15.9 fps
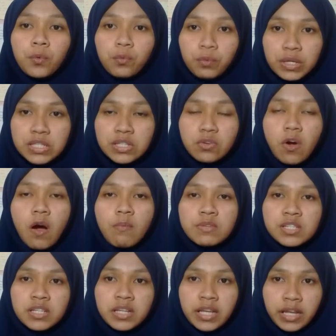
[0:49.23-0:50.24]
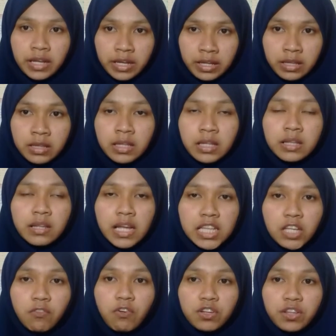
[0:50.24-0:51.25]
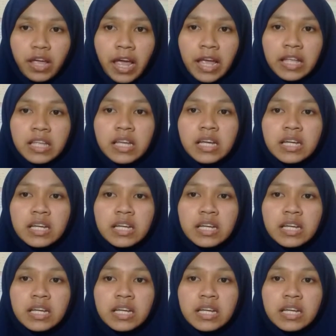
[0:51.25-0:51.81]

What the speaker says: which comes in 1948,